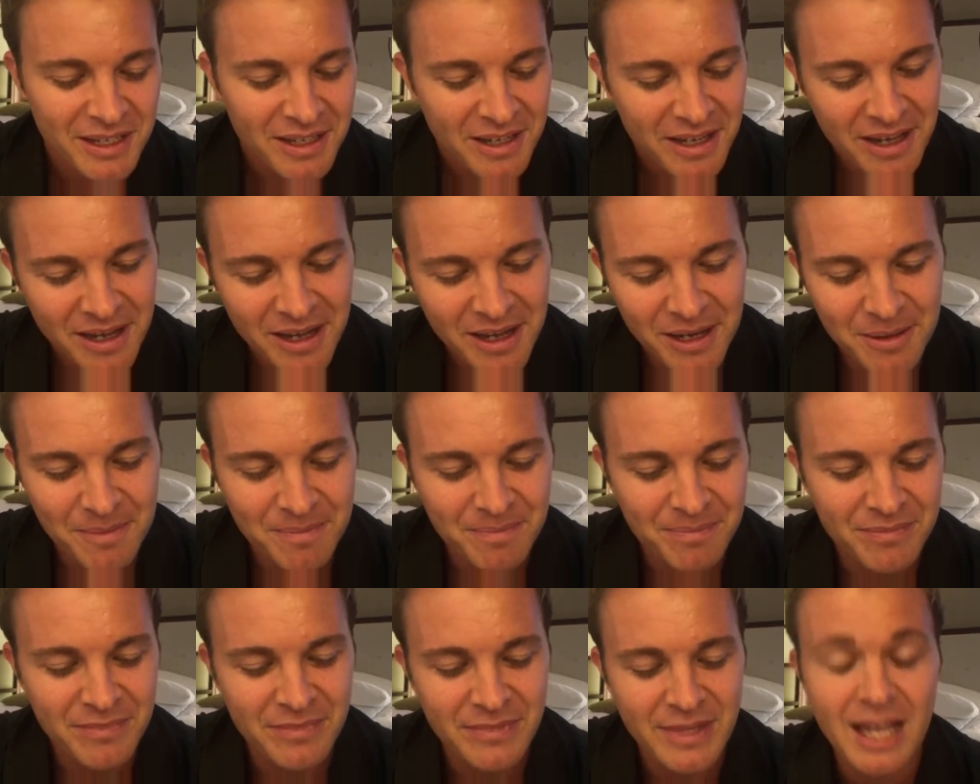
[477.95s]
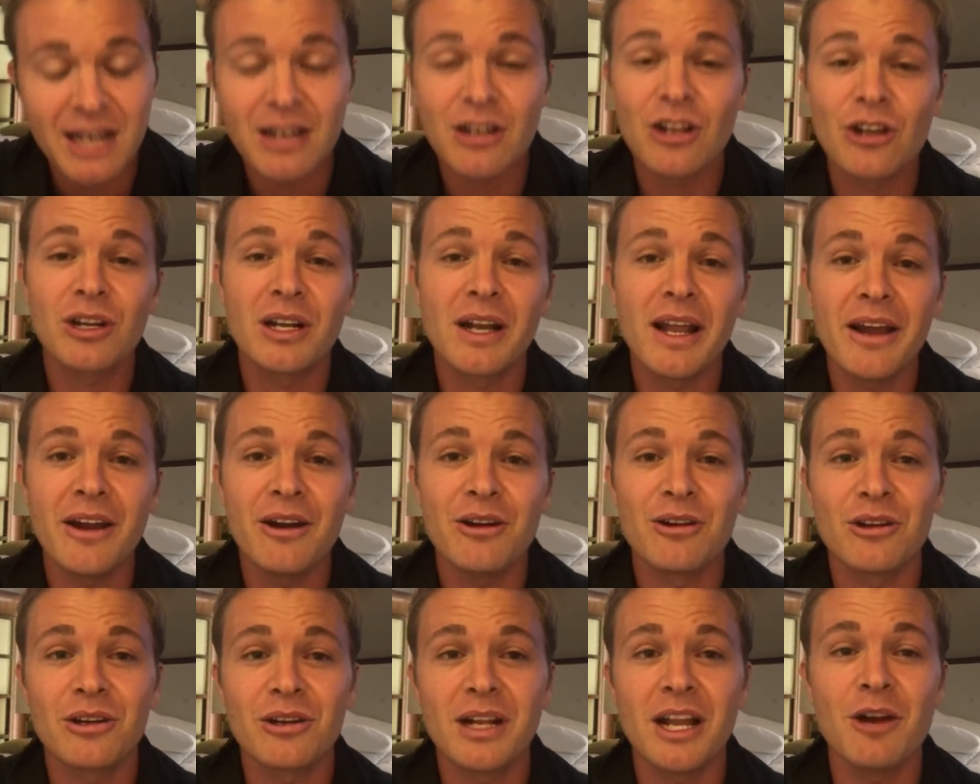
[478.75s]
Then
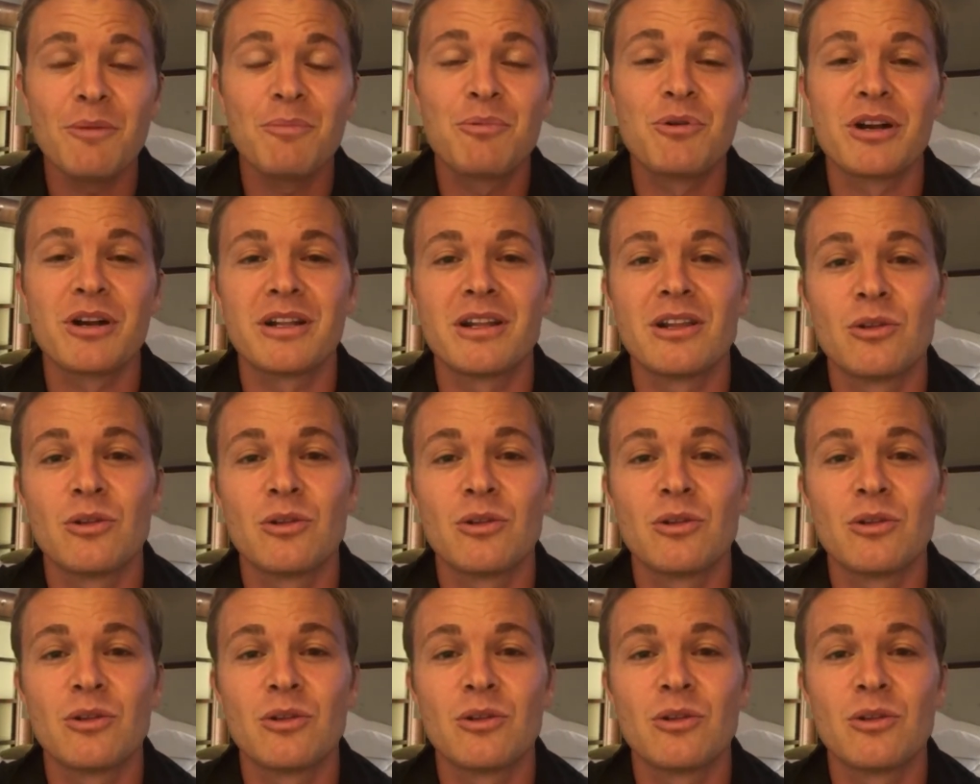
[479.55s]
Leclerc put it in